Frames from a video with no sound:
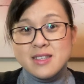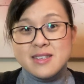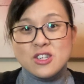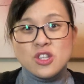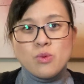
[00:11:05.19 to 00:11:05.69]
It's
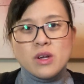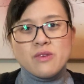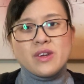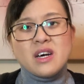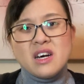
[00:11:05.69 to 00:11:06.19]
actually one
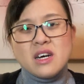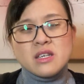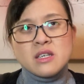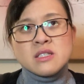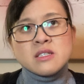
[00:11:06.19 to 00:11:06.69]
of the
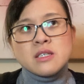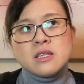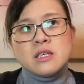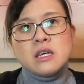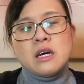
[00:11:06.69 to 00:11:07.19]
harder
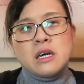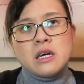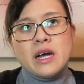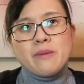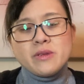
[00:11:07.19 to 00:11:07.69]

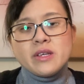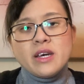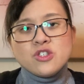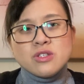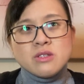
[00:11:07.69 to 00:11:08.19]

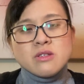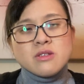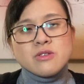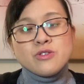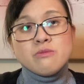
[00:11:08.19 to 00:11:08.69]

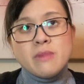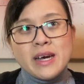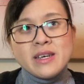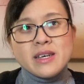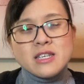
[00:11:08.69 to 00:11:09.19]
applications to
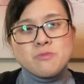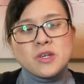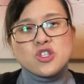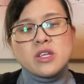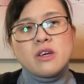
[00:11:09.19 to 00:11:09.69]
make,
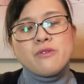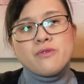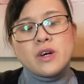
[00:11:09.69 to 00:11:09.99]
especially if